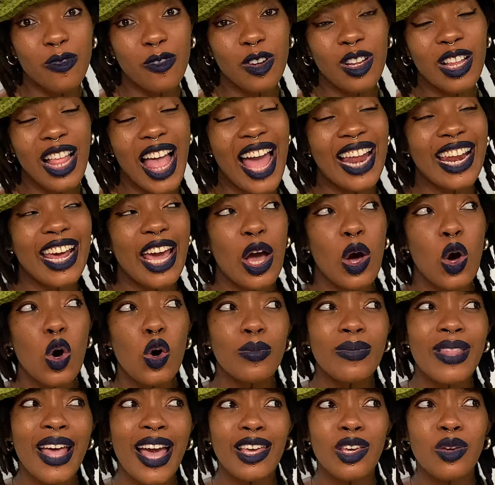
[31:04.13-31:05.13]
helpful, and I
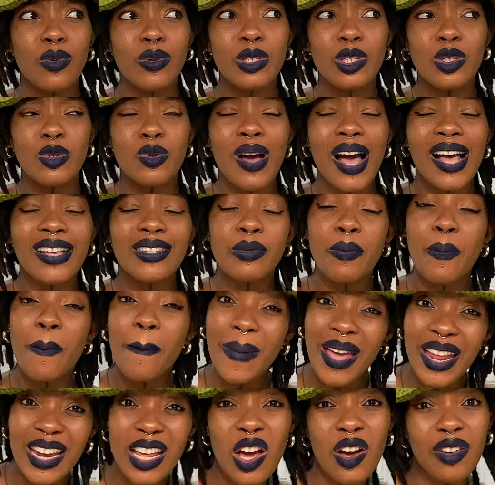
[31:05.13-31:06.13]
hope that you will do
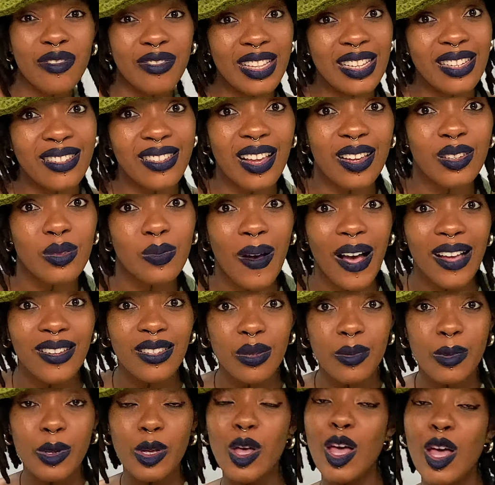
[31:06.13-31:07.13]
as many of these as
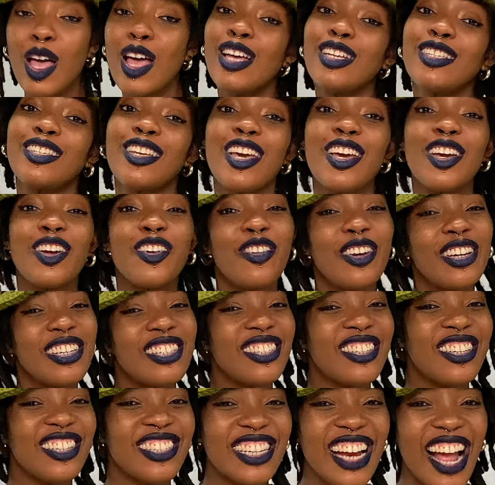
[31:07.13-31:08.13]
possible to
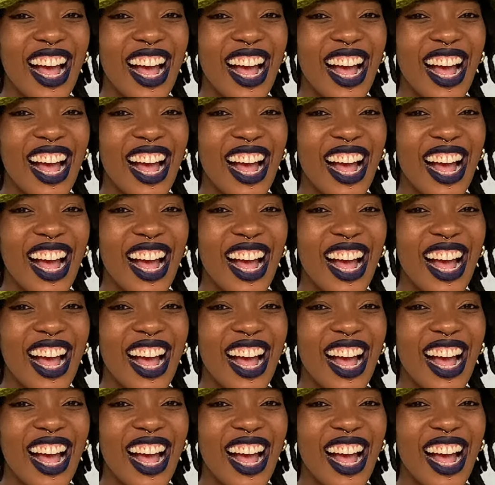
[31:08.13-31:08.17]
increase